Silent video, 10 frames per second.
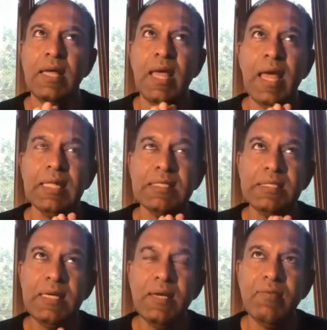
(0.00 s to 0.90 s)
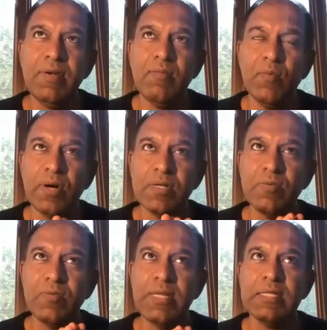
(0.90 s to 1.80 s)
and see if it works
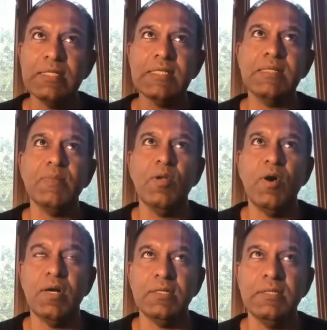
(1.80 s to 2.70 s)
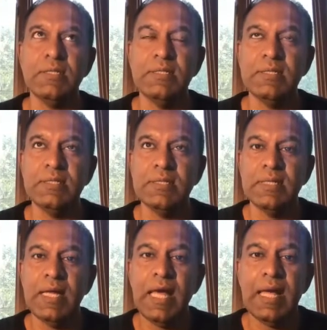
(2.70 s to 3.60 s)
with that system or not.
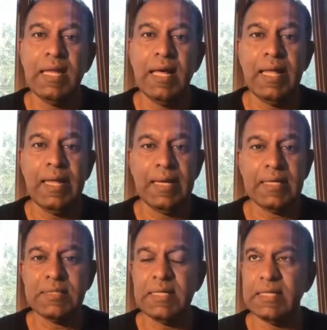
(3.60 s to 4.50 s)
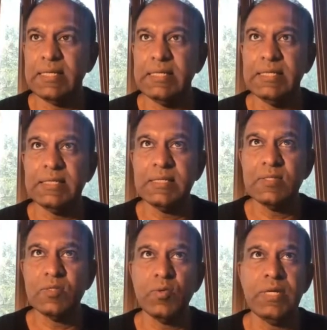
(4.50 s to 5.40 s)
And like I said, this
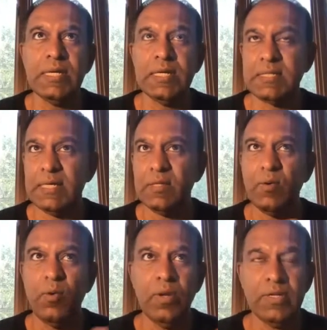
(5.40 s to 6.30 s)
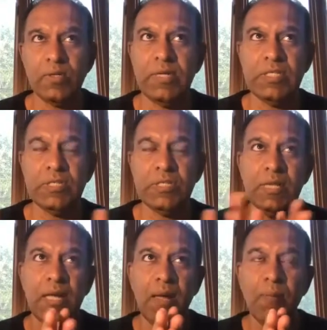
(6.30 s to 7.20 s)
story can take the whole iteration.
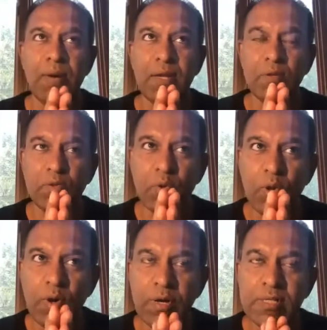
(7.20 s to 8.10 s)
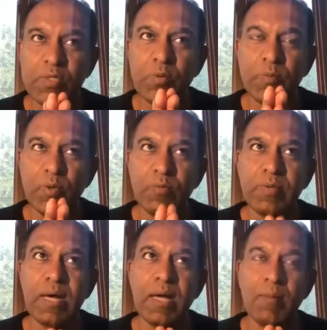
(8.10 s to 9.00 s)
But so long as you prove
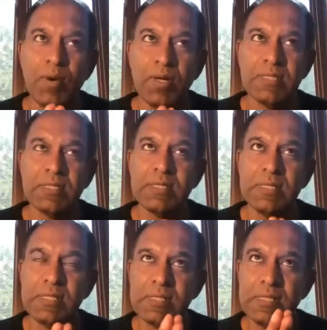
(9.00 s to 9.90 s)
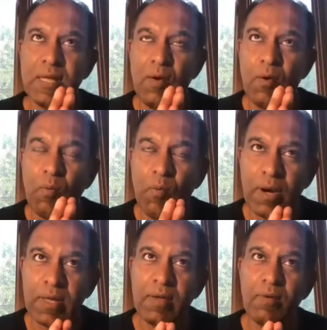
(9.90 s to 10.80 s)
the hypothesis
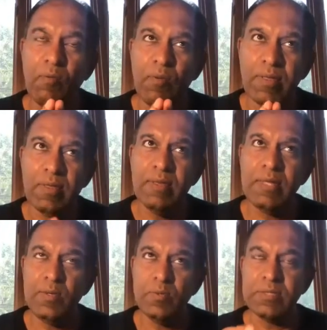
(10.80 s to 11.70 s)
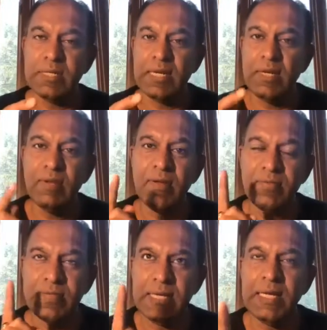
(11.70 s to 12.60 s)
working with the user, even if
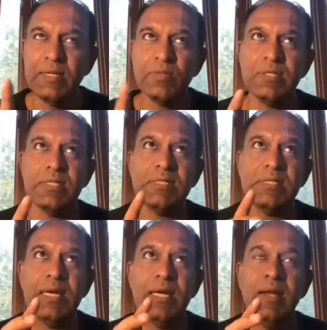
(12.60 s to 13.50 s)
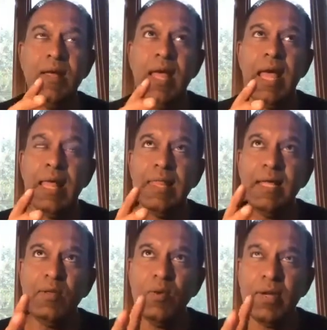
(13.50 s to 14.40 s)
single user is there, and
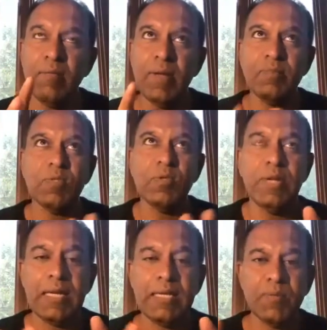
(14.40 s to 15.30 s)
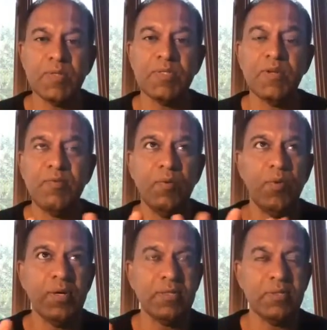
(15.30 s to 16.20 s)
then you develop. So 90% of your
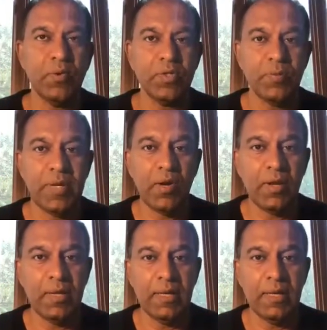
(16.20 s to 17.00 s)
work is going to be on,